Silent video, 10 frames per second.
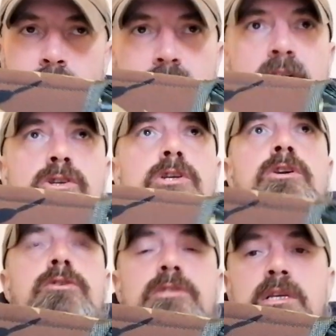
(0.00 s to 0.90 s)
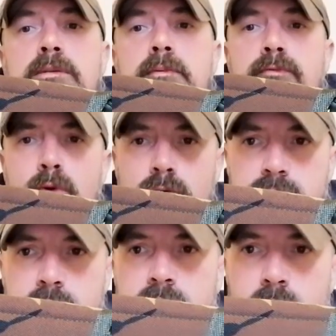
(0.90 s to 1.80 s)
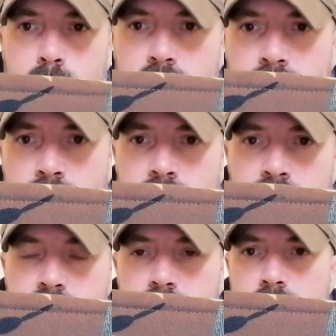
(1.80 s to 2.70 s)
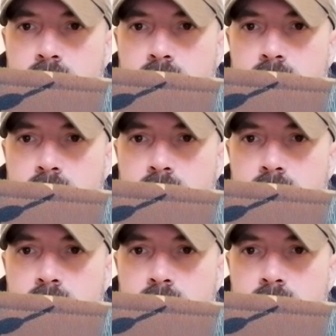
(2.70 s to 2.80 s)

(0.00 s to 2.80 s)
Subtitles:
but I've actually used these before, so I know what they're like.